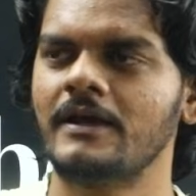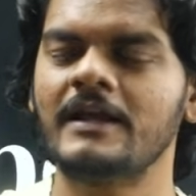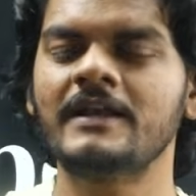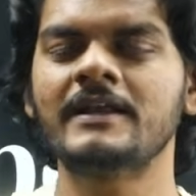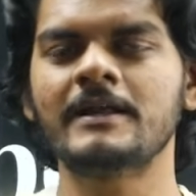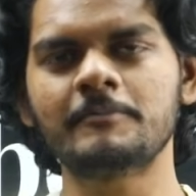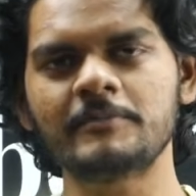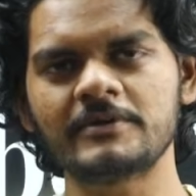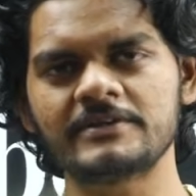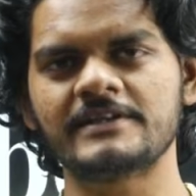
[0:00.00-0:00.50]
in
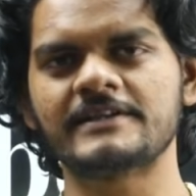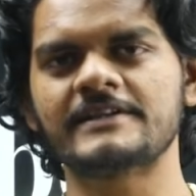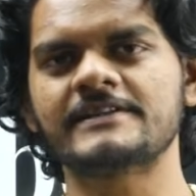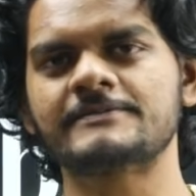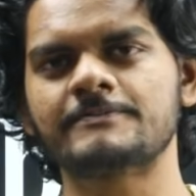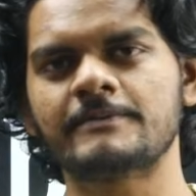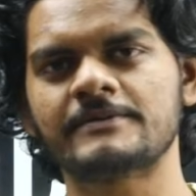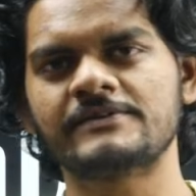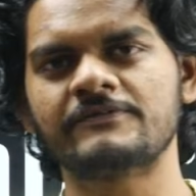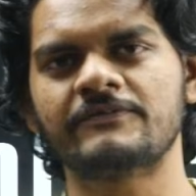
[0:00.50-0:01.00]
number theory
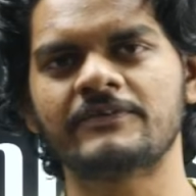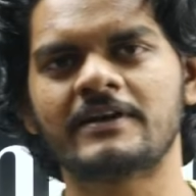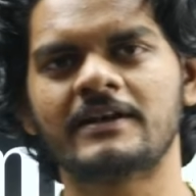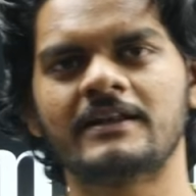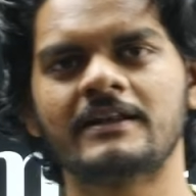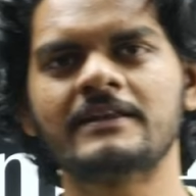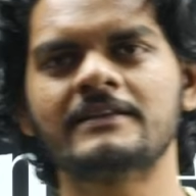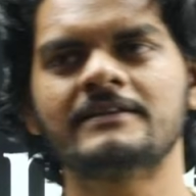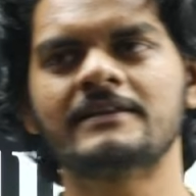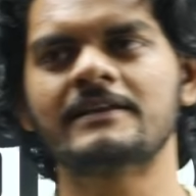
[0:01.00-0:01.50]

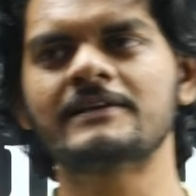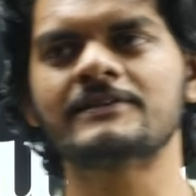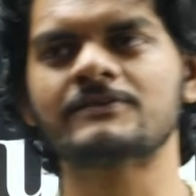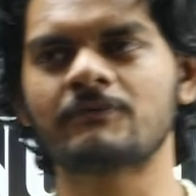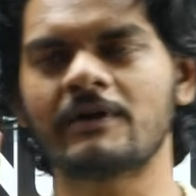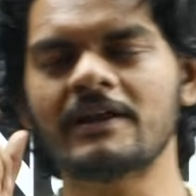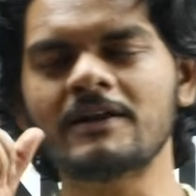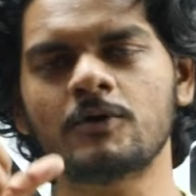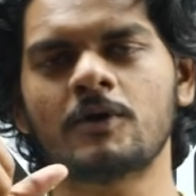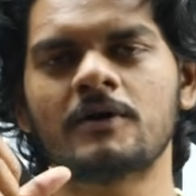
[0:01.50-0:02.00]
specifically, there is
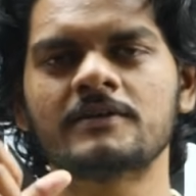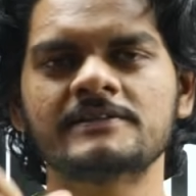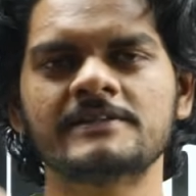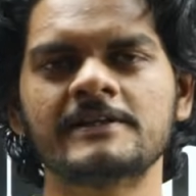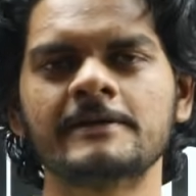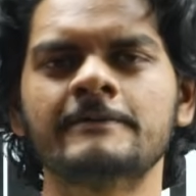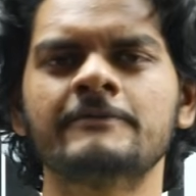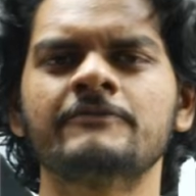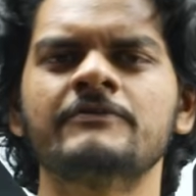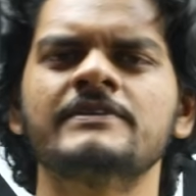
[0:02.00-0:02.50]
one
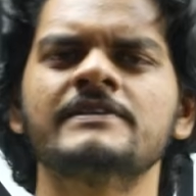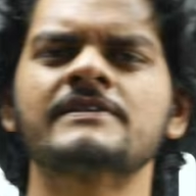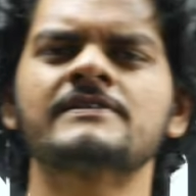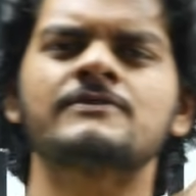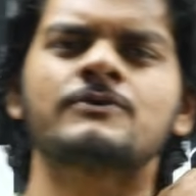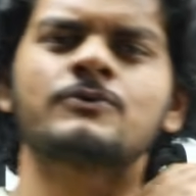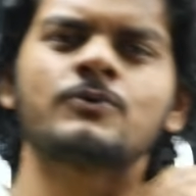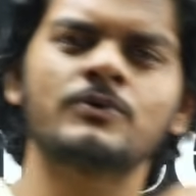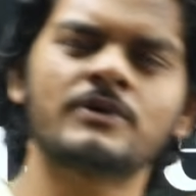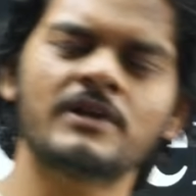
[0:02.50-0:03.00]
concept which is
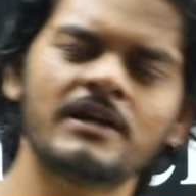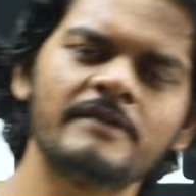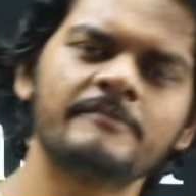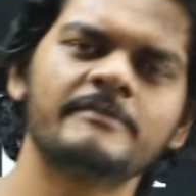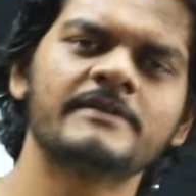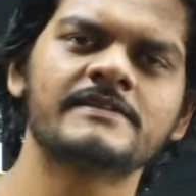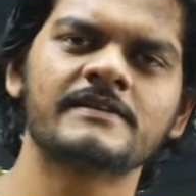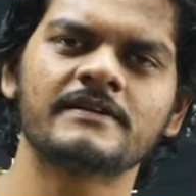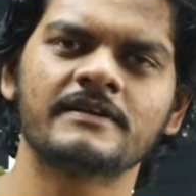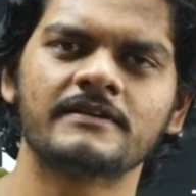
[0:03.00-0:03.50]
totally
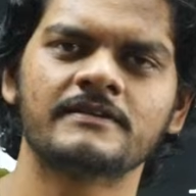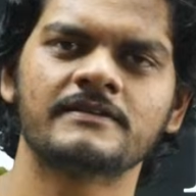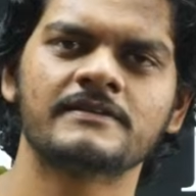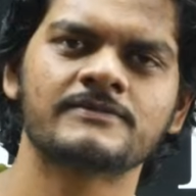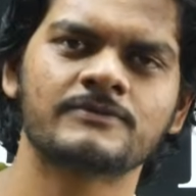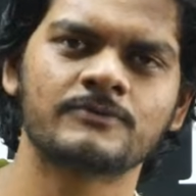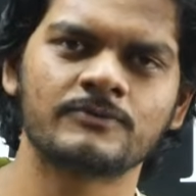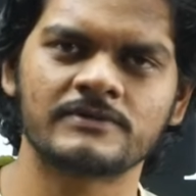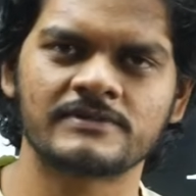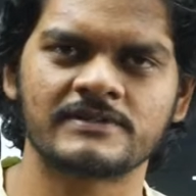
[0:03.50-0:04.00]
missing in the
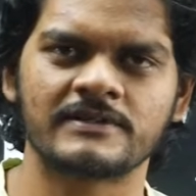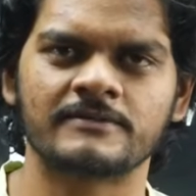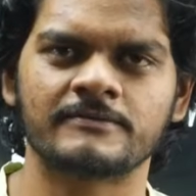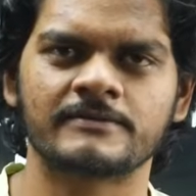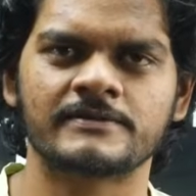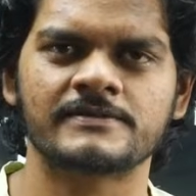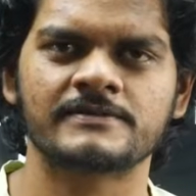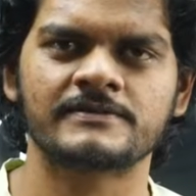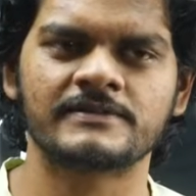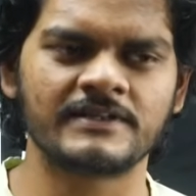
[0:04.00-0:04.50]
school
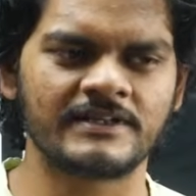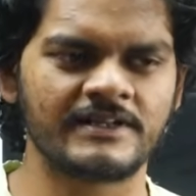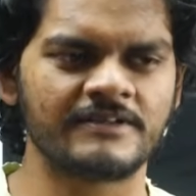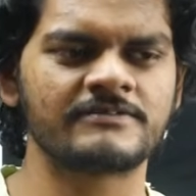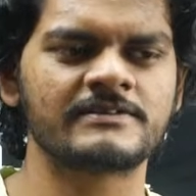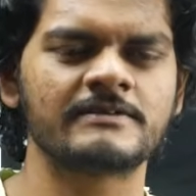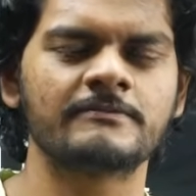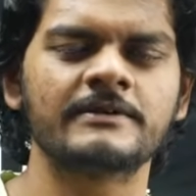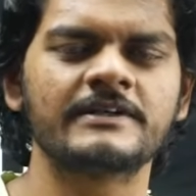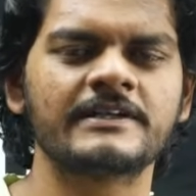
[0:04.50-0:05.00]
syllabus: the
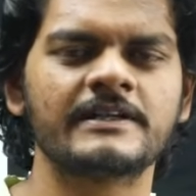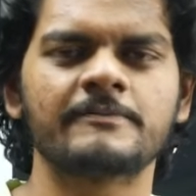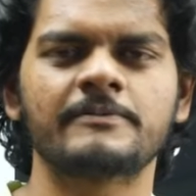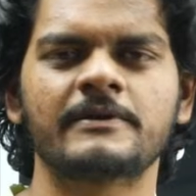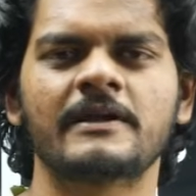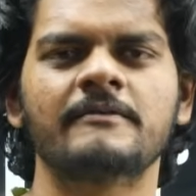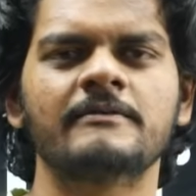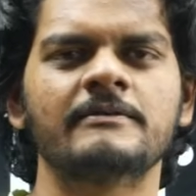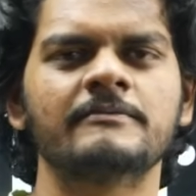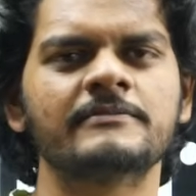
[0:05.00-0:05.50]
divisibility,
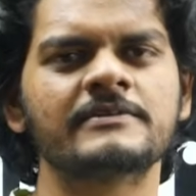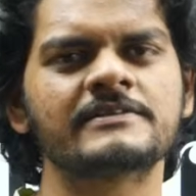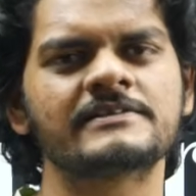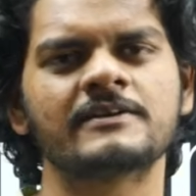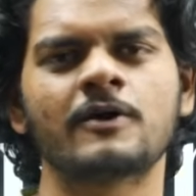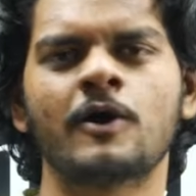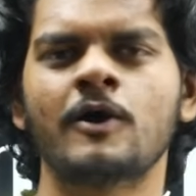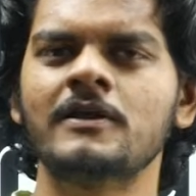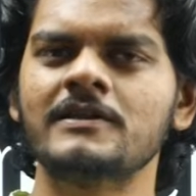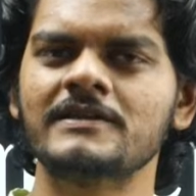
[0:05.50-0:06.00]
prime numbers.
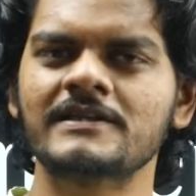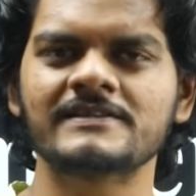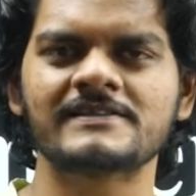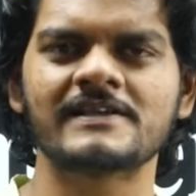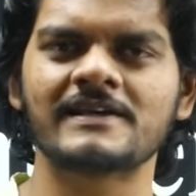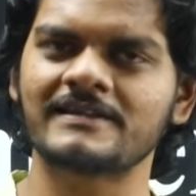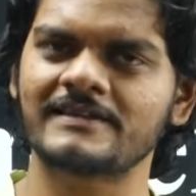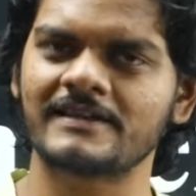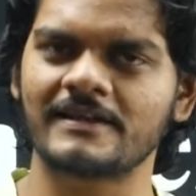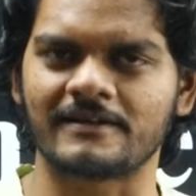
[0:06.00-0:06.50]
All these
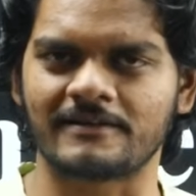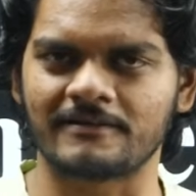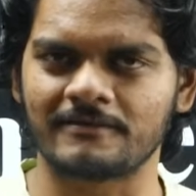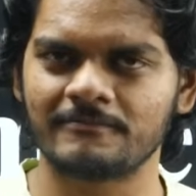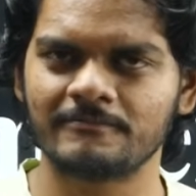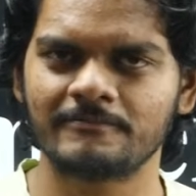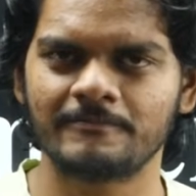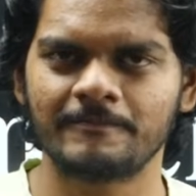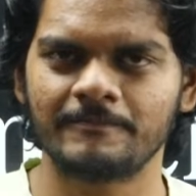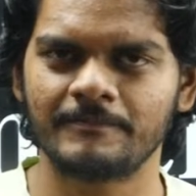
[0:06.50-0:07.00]
are there,
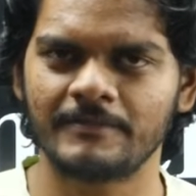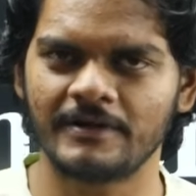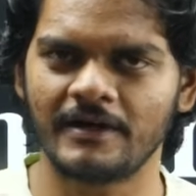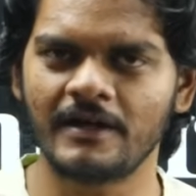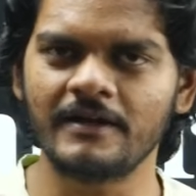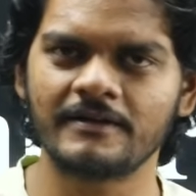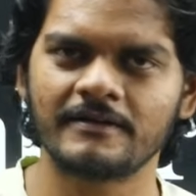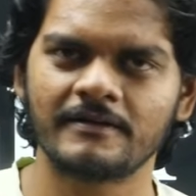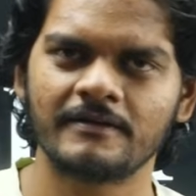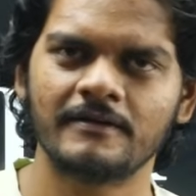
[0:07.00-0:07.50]

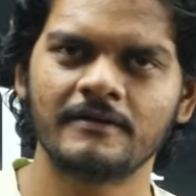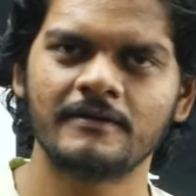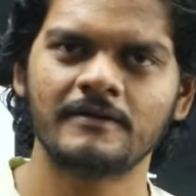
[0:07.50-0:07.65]
right?